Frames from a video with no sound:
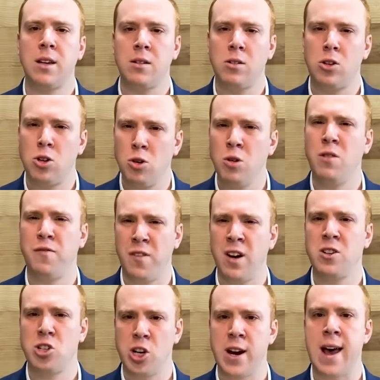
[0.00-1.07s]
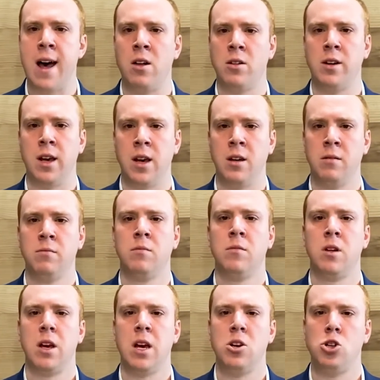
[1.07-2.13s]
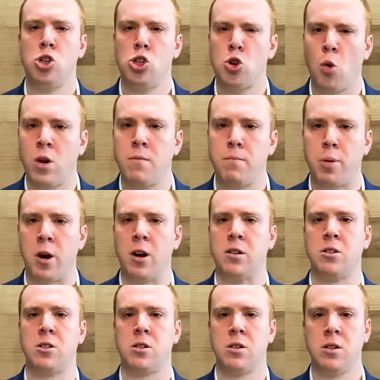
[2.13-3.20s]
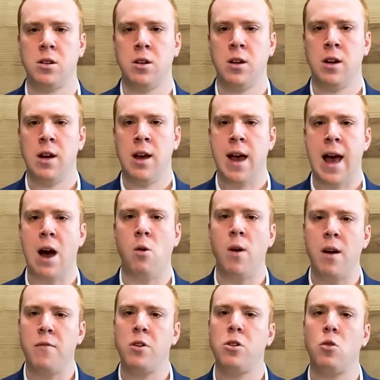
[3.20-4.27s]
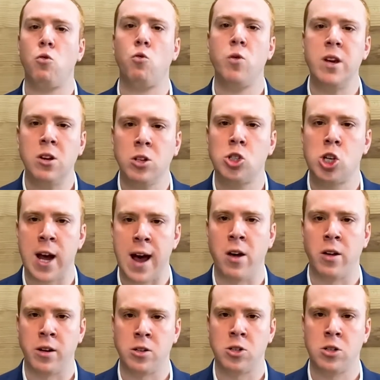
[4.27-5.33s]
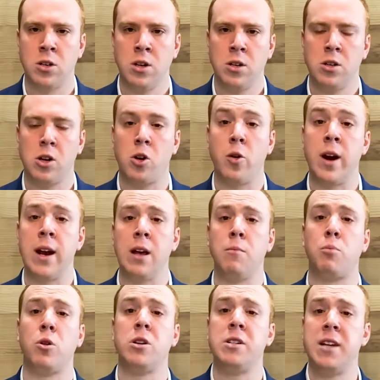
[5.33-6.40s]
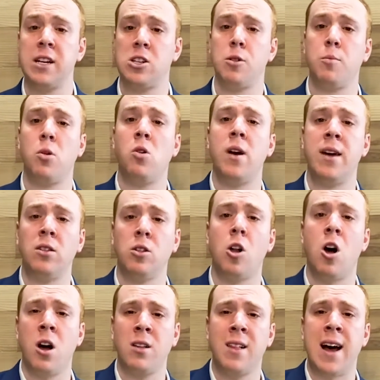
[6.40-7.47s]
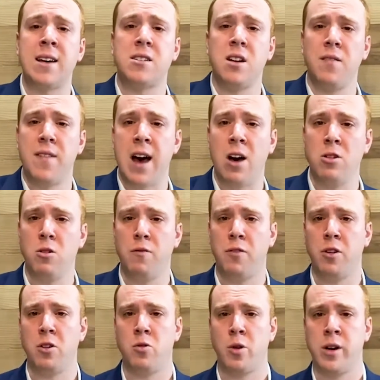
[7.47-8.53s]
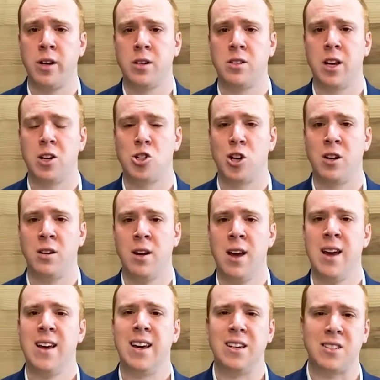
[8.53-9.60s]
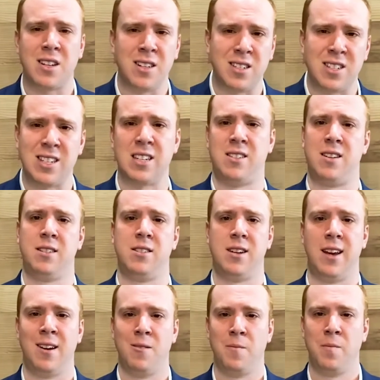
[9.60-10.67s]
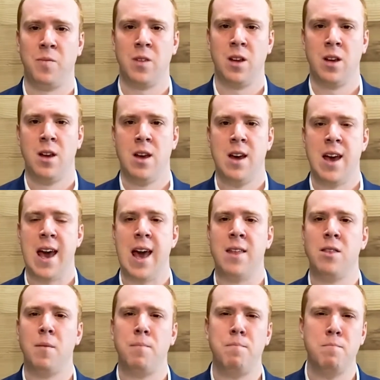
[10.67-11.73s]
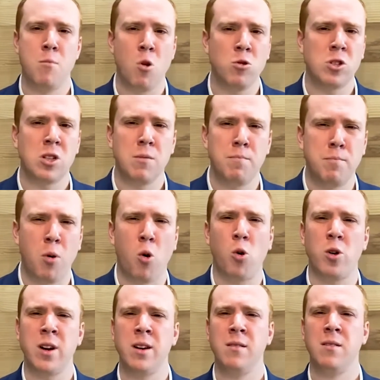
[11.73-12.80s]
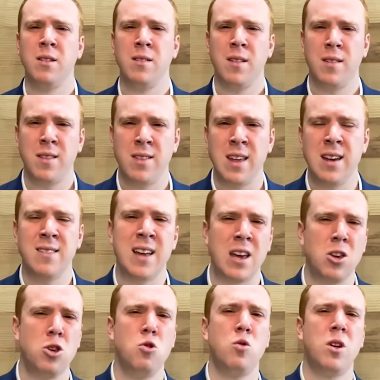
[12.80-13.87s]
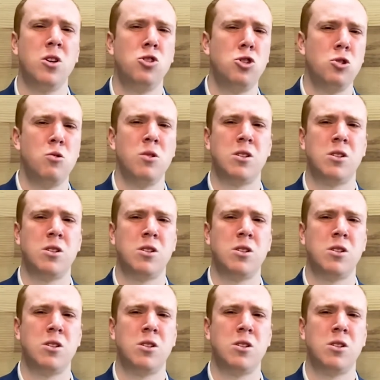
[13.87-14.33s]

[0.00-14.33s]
good functionality in short bursts. However, the real challenge to creating predictable and long-lasting value for your organization is consistency. And the most important thing that you can do as a